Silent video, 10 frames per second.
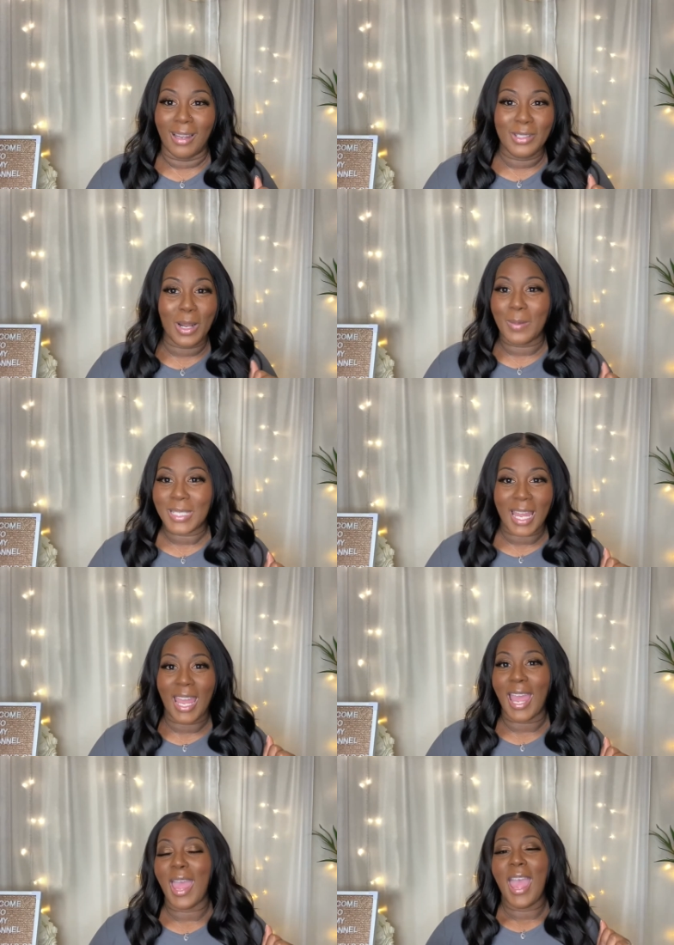You know what I'm
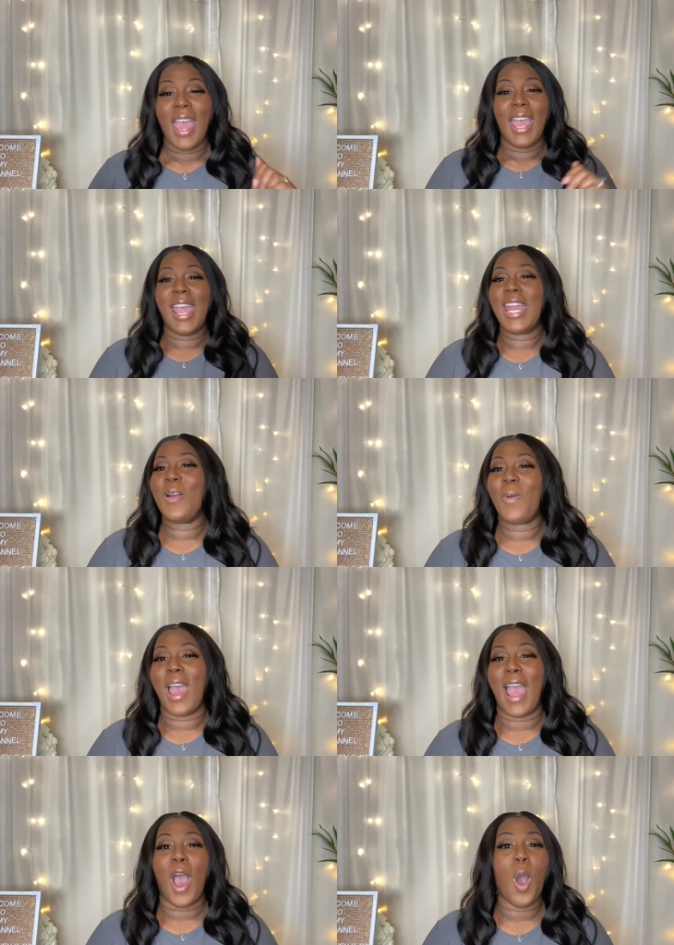saying?
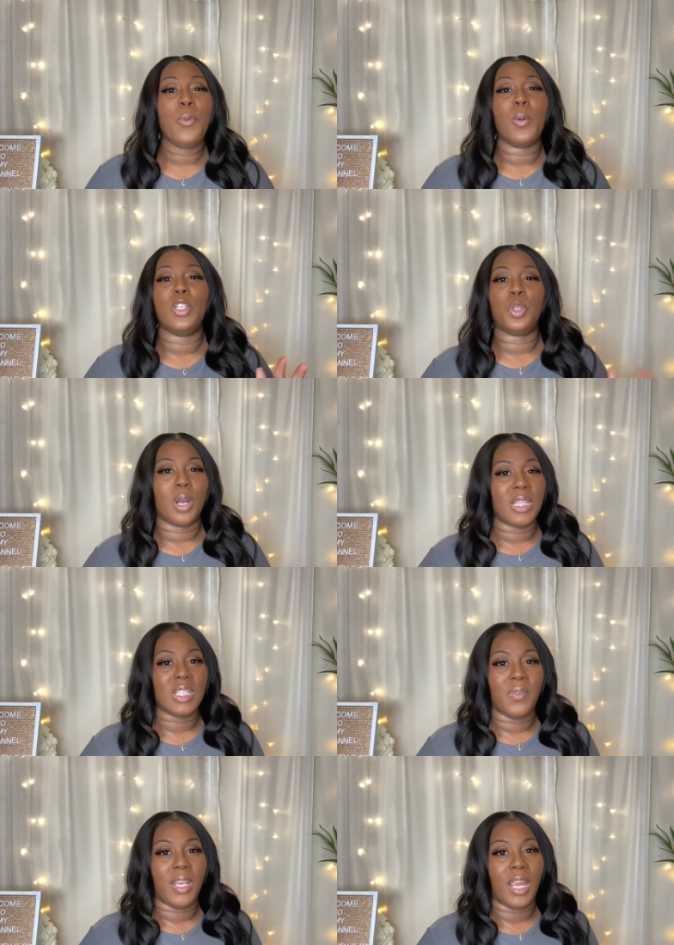Anyway, I hope you enjoyed
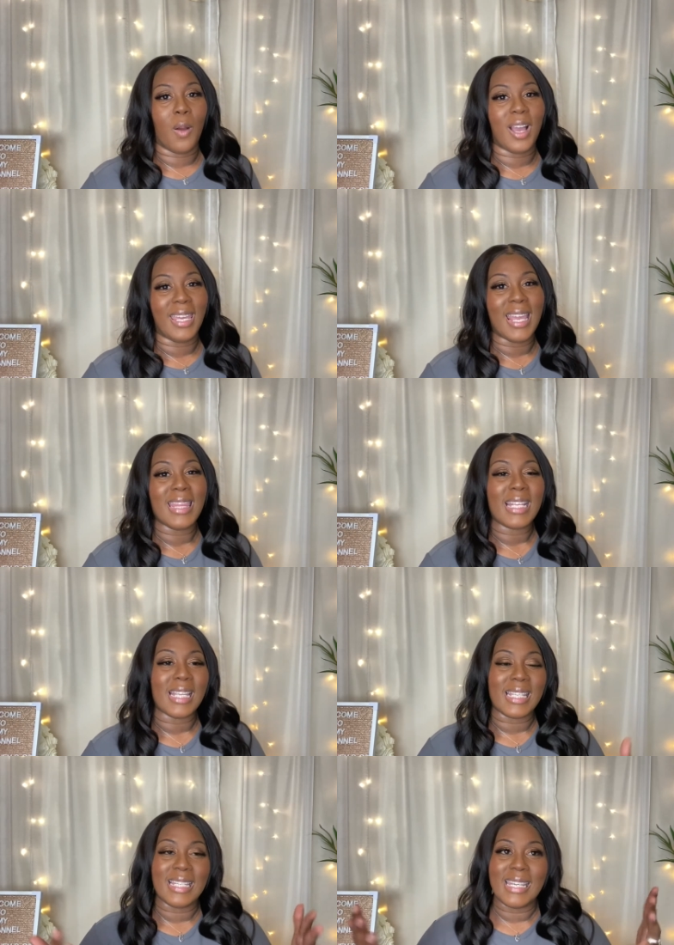this video. Again, this
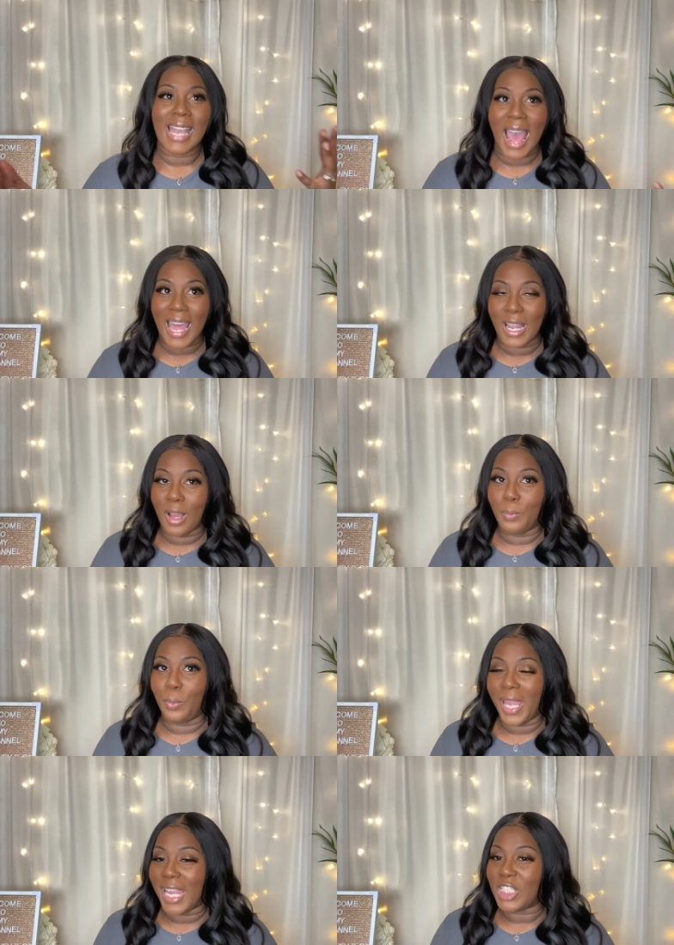is not a
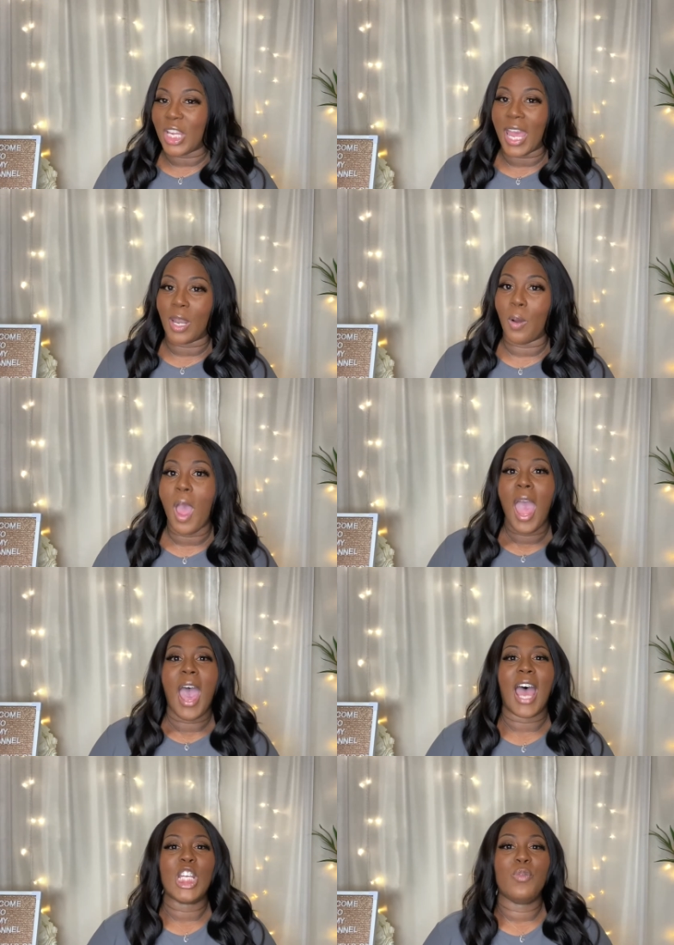wig channel.
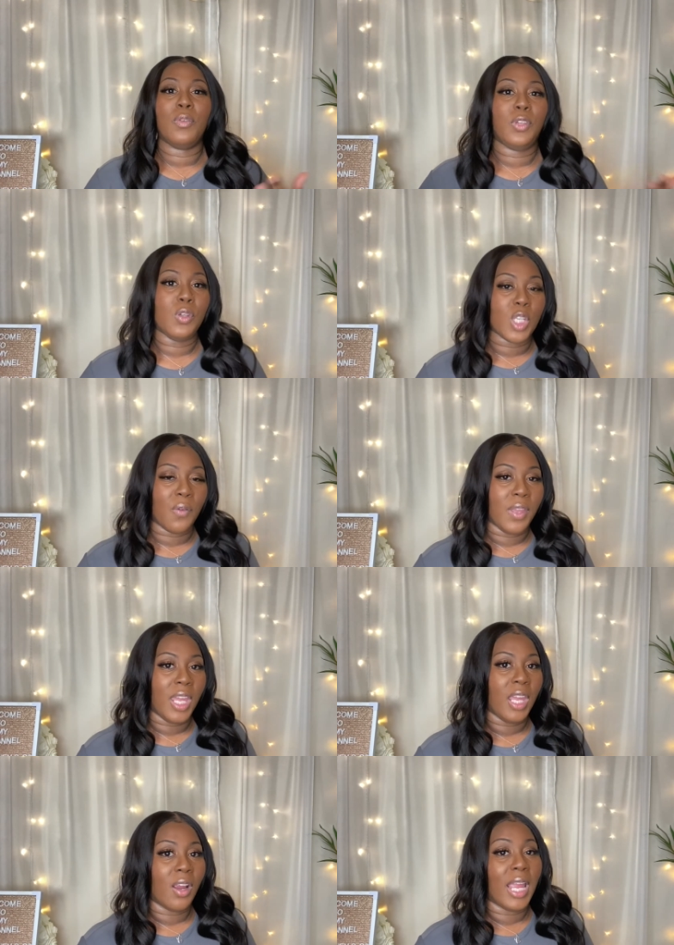I do reviews over
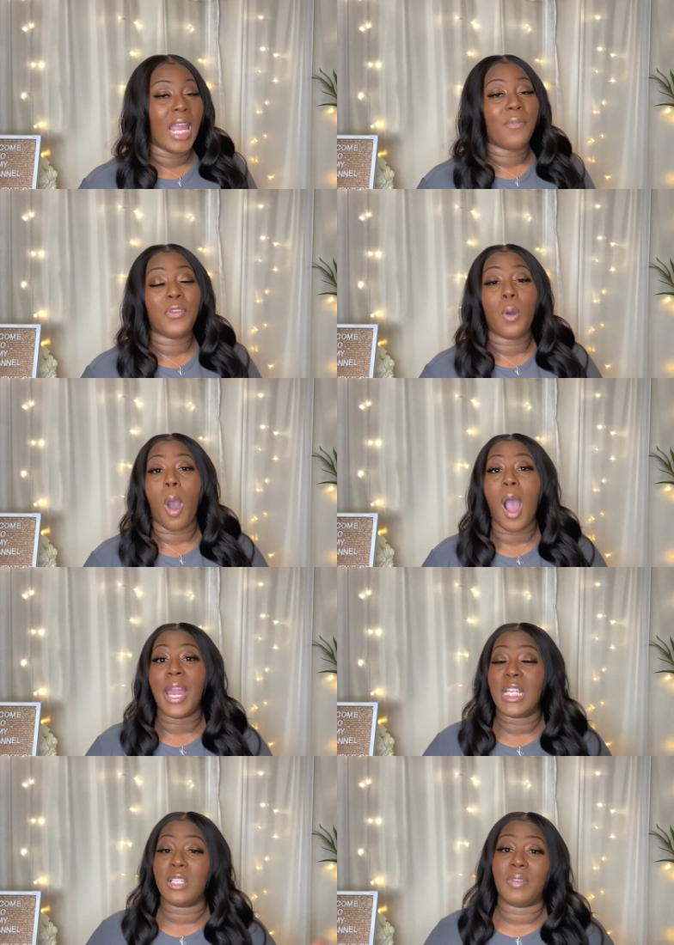here. If you are
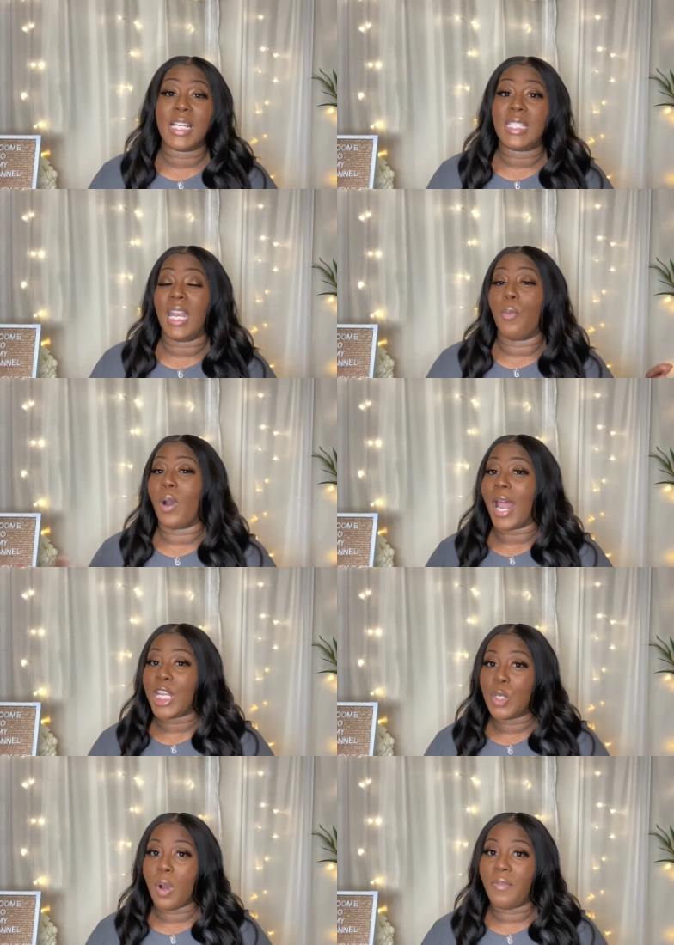interested in what I
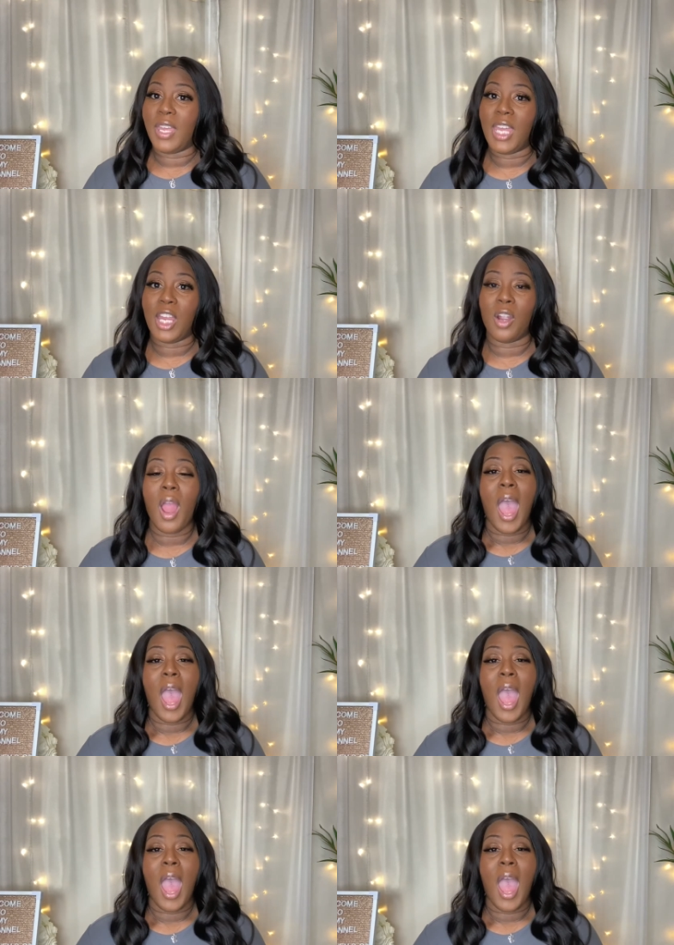do over here,